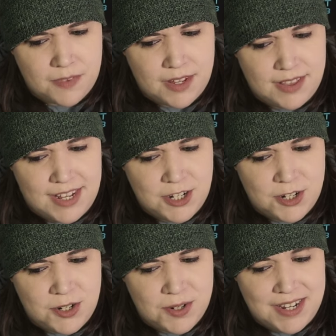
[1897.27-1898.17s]
Lan
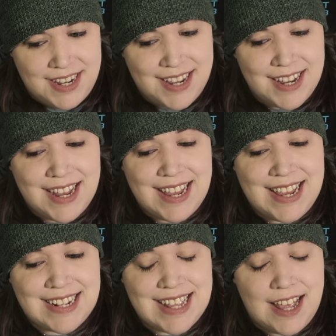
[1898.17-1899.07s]
Sizhui,
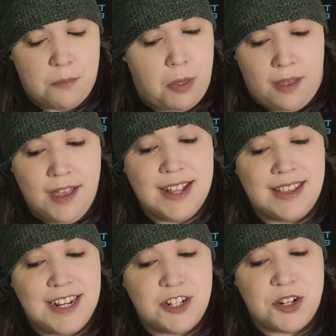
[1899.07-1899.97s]
ex
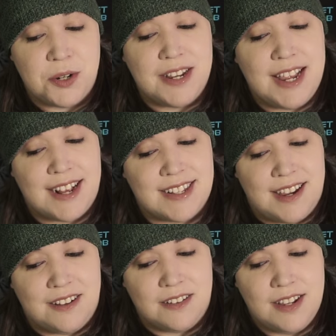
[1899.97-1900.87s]
Lan Sizhui
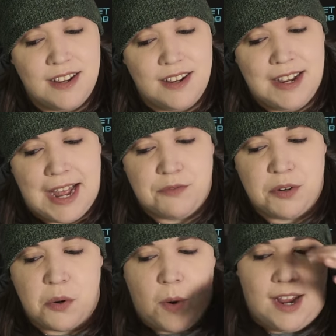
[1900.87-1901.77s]
exhaled.
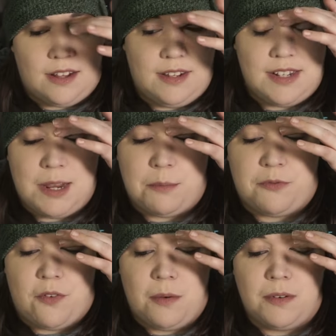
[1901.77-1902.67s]
After a while, he stepped
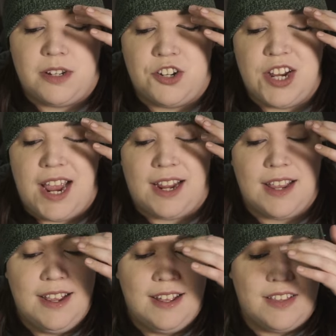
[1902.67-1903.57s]
forward to check,
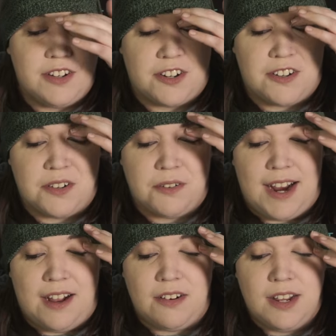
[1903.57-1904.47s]
then turned
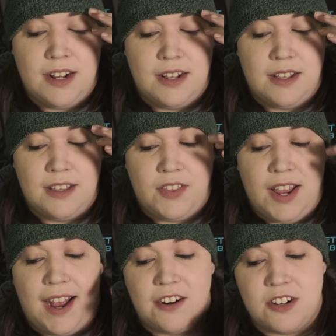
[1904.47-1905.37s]
around. "The
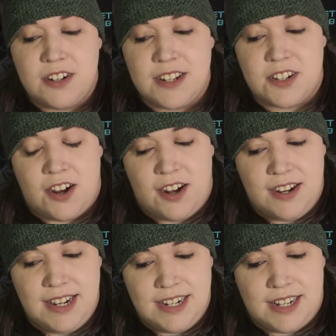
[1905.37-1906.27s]
iron hook is
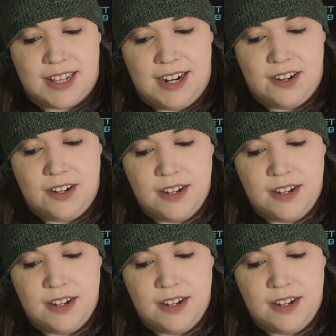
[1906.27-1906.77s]
gone," he declared.